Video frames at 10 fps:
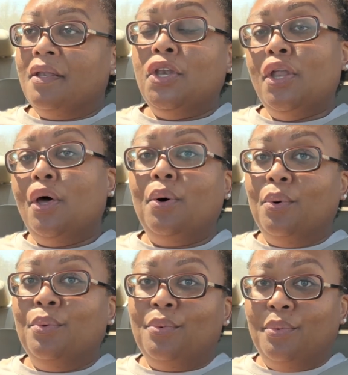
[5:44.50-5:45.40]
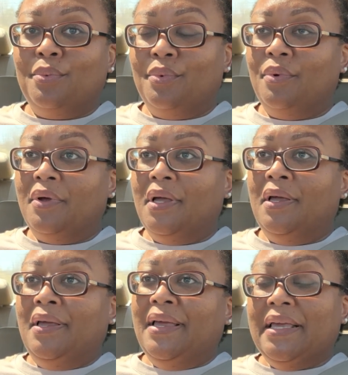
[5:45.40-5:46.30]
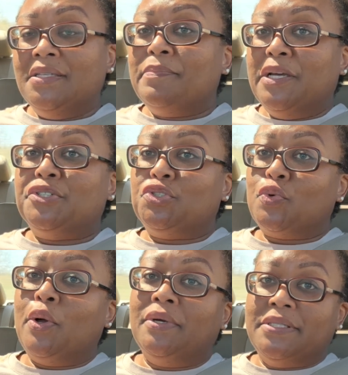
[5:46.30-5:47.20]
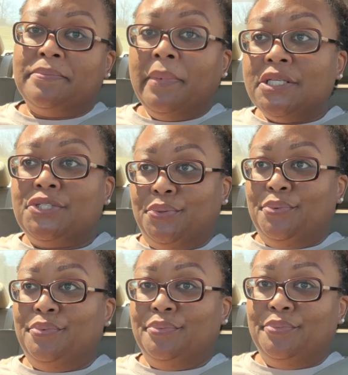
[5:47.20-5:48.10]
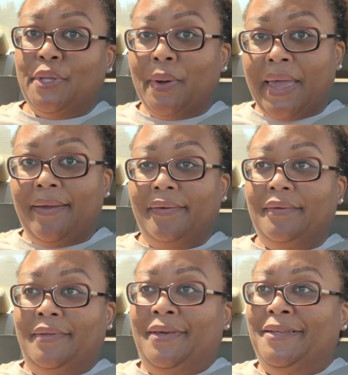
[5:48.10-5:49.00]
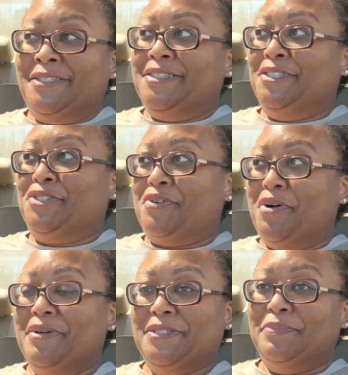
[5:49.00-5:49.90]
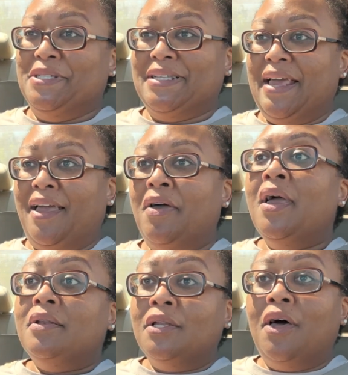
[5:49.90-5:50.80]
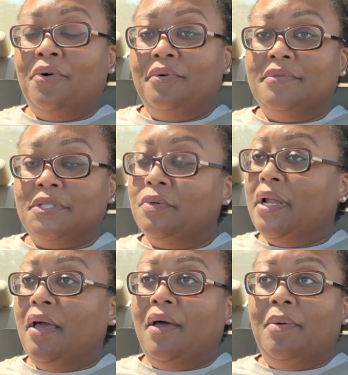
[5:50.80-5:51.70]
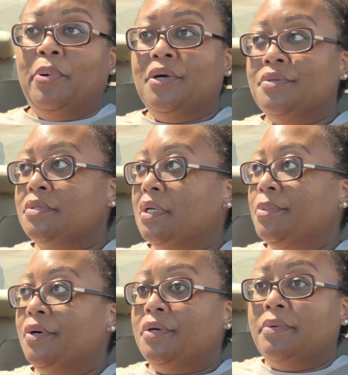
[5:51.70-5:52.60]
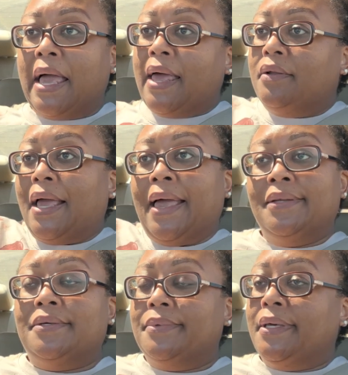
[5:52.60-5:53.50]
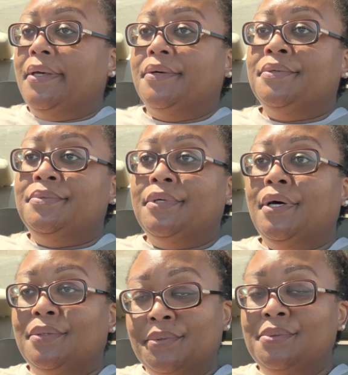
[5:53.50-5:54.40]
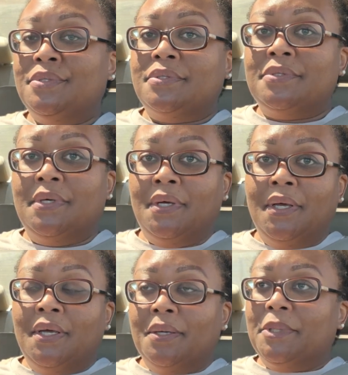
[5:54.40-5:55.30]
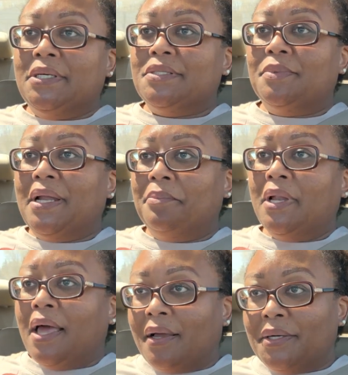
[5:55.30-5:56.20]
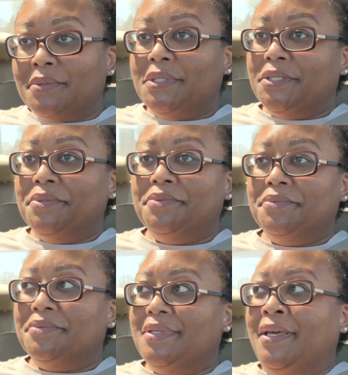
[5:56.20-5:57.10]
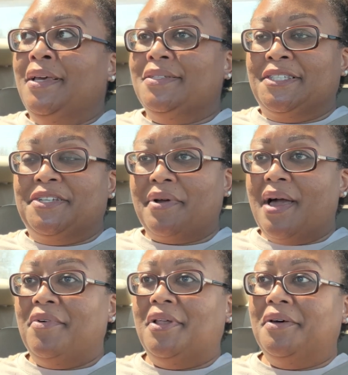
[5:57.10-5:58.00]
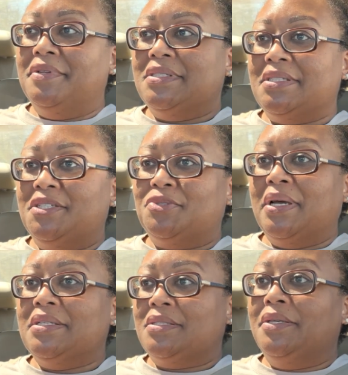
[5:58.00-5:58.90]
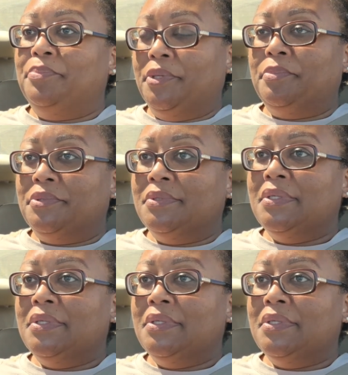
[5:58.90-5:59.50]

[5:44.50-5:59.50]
no is my strongest muscle. Okay? It's the strongest muscle I have. No. So now I post, I don't care who knows. Because what I'm not going to do is drive all over the city trying to see people.